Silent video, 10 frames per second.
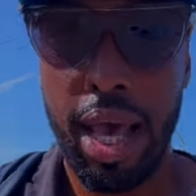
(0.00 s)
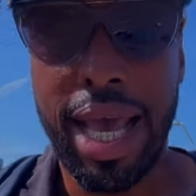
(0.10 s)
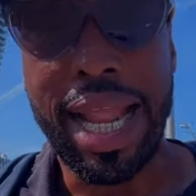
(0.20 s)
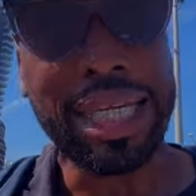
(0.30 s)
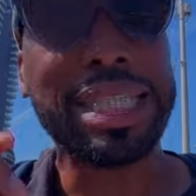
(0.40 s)

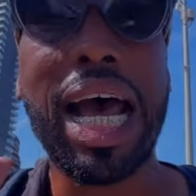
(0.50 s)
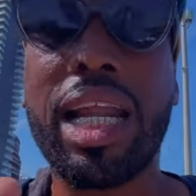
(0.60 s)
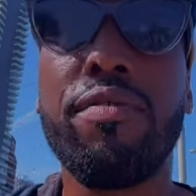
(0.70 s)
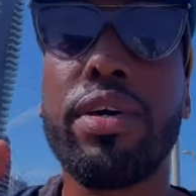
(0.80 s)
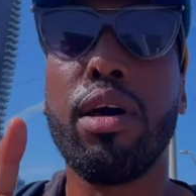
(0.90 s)
And that's not
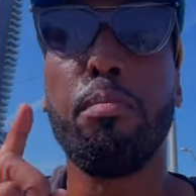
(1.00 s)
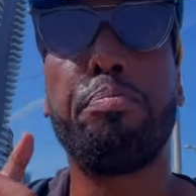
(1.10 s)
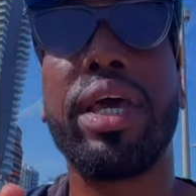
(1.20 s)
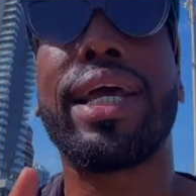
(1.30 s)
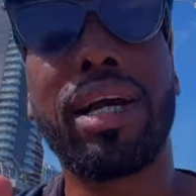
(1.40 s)
even a
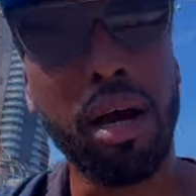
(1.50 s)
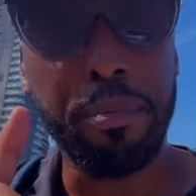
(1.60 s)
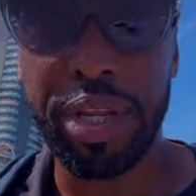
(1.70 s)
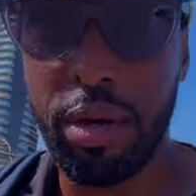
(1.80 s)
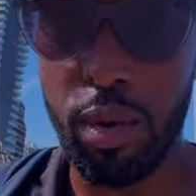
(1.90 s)
big
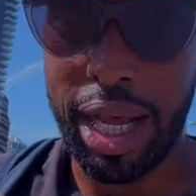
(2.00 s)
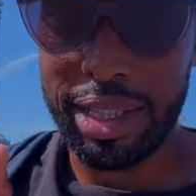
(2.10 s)
company when I